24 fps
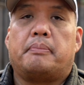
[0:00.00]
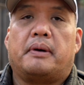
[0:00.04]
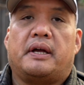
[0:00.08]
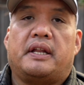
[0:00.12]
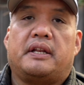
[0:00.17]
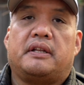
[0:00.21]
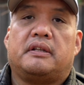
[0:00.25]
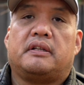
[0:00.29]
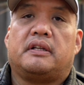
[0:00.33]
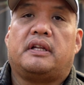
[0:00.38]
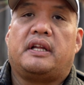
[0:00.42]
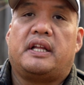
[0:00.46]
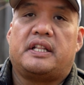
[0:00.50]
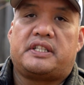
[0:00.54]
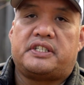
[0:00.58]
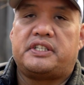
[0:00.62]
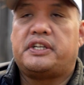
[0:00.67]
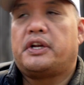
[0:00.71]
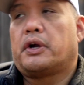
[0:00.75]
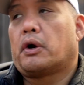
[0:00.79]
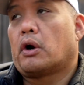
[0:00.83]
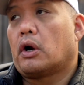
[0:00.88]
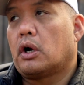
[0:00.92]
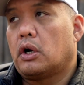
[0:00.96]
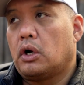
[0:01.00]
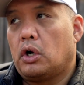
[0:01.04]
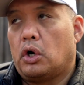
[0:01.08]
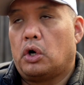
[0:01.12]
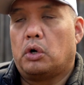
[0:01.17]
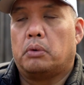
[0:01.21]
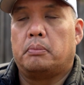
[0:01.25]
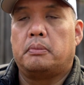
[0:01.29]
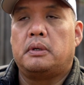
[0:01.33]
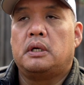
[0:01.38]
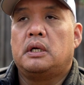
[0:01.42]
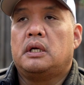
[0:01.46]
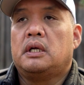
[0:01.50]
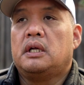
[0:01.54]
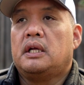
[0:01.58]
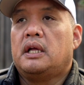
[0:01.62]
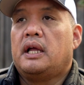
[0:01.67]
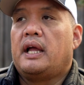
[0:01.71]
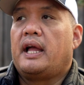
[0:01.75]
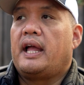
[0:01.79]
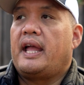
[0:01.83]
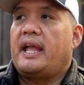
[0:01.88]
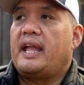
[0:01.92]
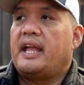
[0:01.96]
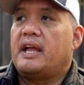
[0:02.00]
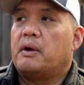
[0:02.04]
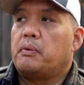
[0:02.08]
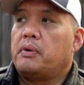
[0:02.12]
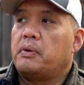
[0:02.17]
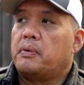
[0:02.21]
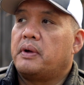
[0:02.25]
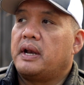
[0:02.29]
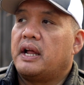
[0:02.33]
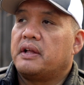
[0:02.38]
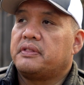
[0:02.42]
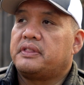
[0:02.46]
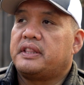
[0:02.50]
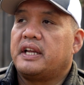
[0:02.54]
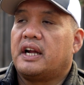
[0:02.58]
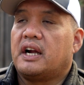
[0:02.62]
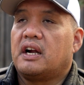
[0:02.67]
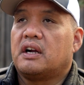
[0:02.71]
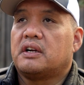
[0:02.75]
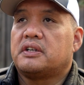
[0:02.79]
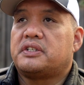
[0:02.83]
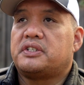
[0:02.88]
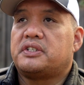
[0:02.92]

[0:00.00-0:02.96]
but it's near our home. And we went out there